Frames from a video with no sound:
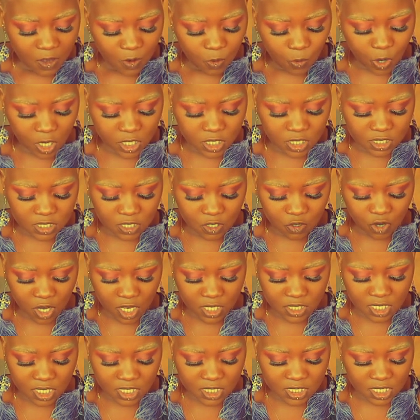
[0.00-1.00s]
What is the
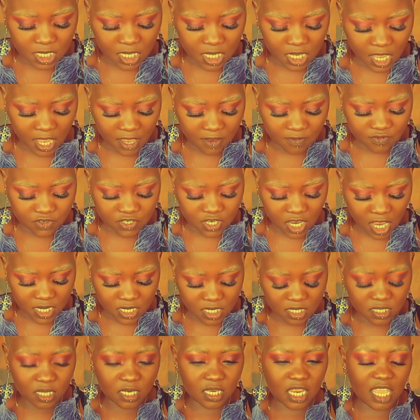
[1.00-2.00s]
craziest thing I've done
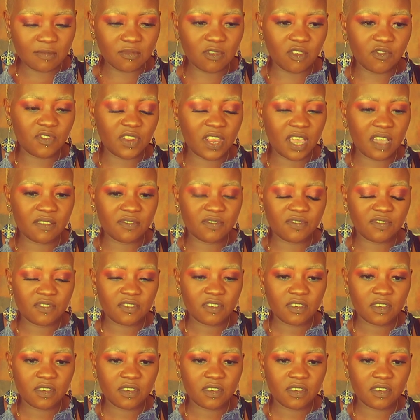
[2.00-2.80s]
in the name of love?